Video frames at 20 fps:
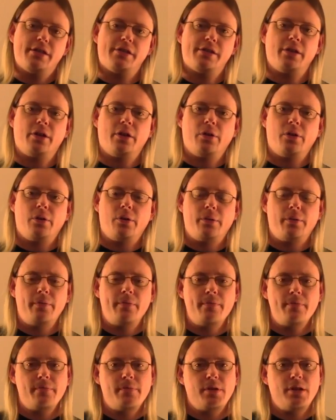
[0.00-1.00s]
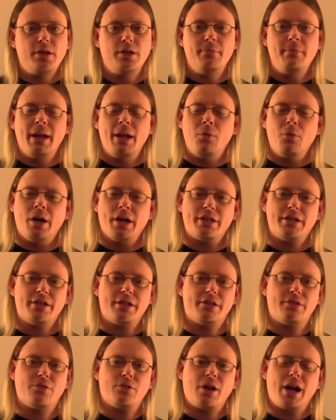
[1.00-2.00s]
So you may want
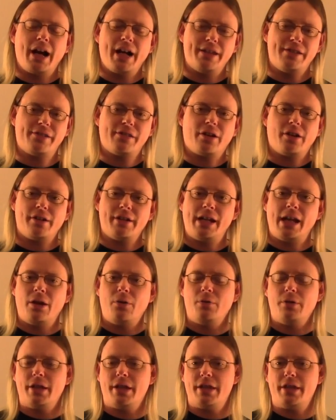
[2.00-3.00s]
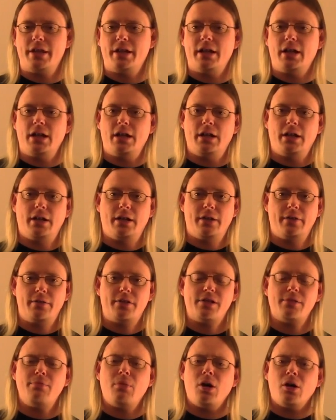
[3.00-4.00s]
to try starting out with a
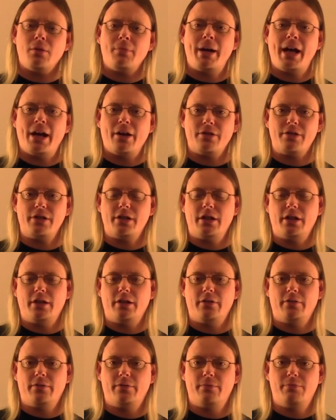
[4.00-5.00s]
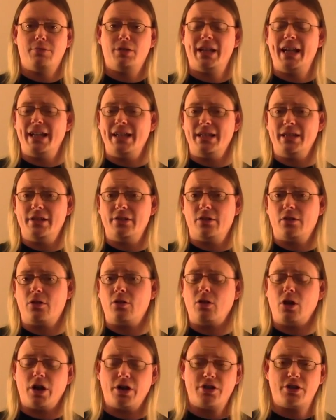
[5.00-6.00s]
small amount of blended or
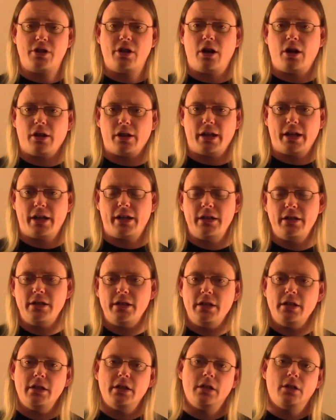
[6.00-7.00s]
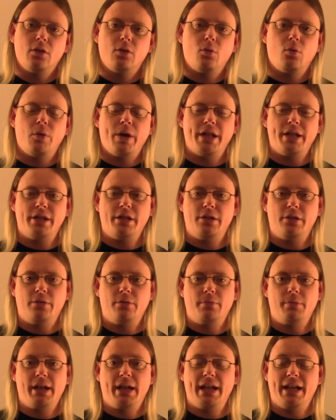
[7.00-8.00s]
crushed garlic when
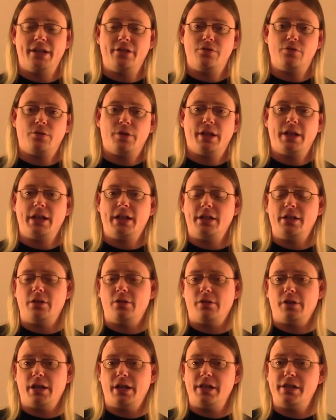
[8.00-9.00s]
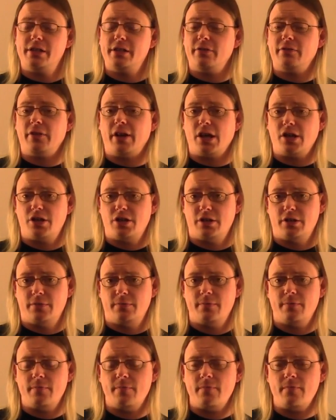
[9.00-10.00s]
you begin treating your yeast infection.
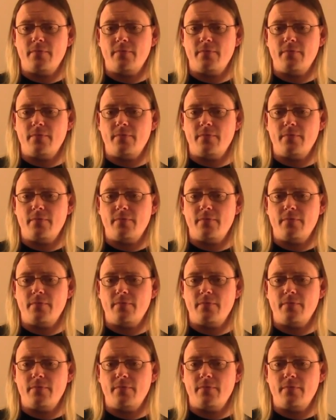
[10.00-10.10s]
